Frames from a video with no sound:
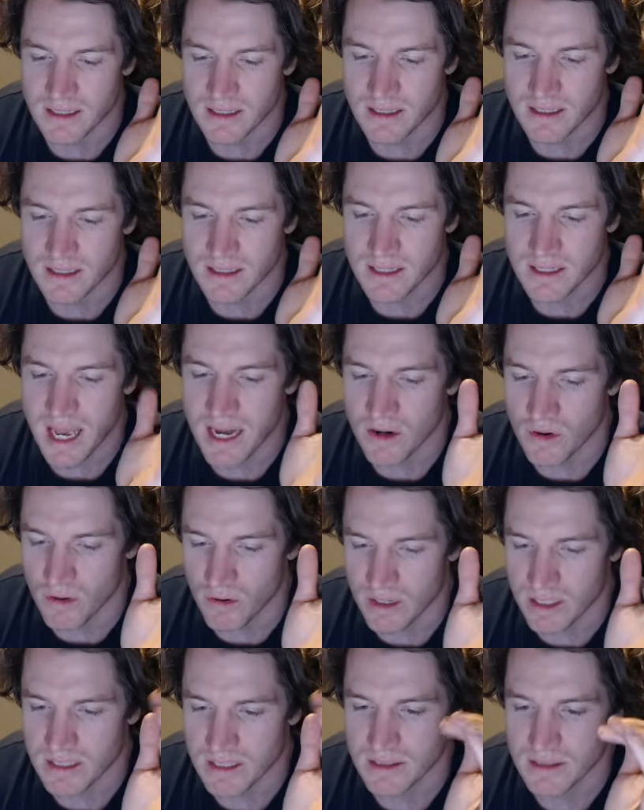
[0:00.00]

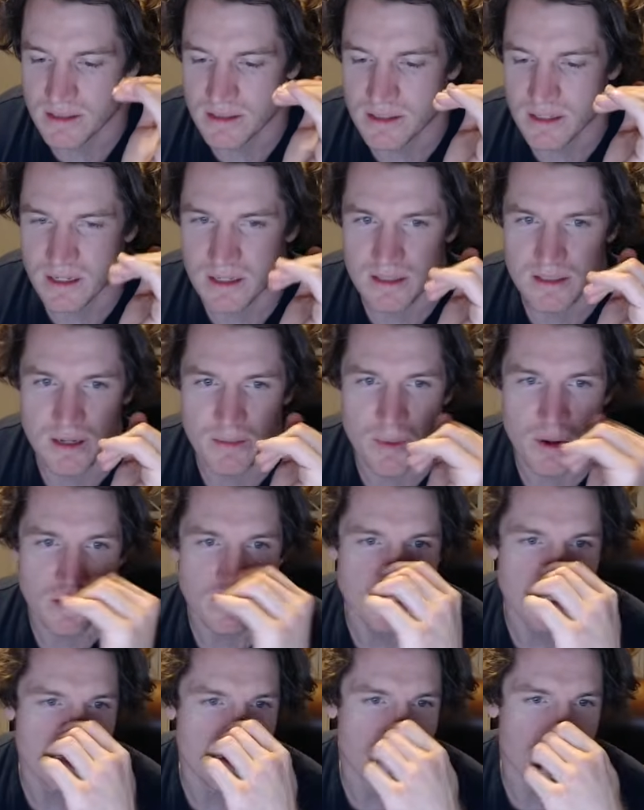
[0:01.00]
categories,
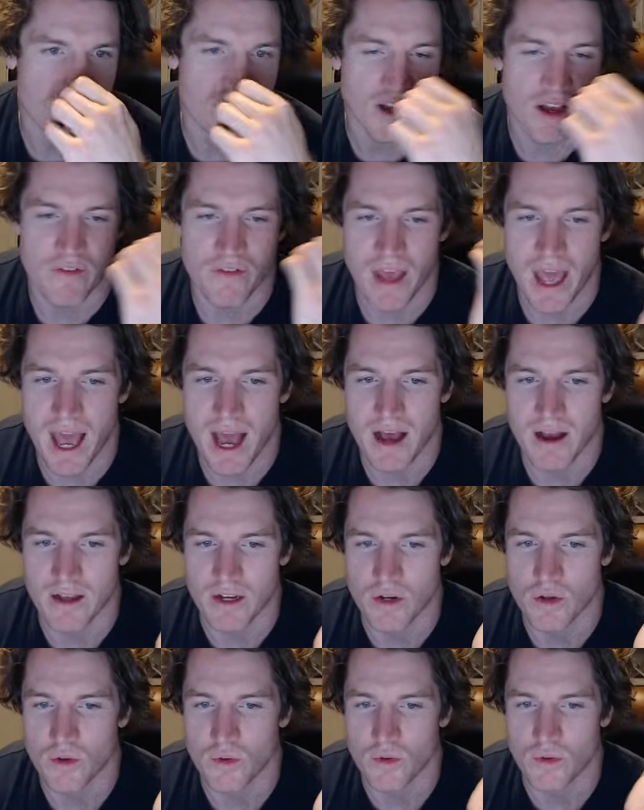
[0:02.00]
typologies of how
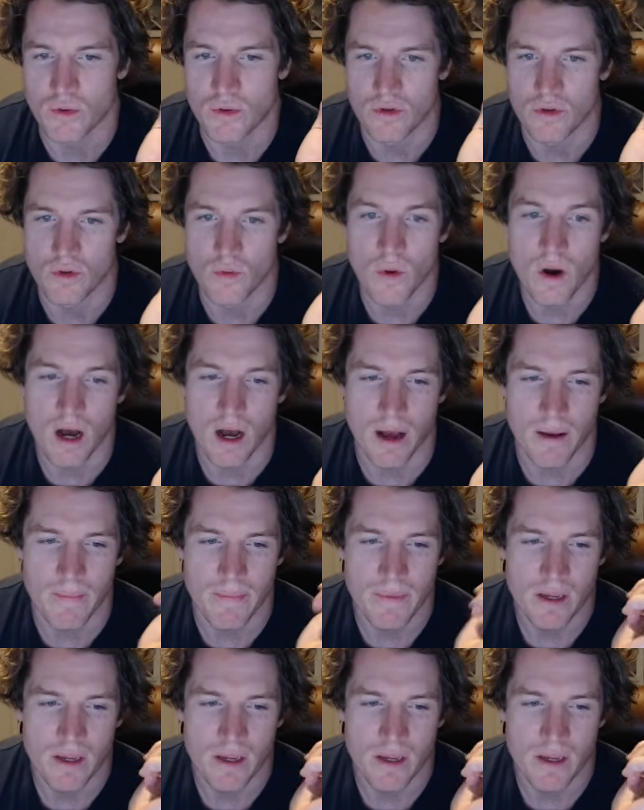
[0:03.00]
and who you are?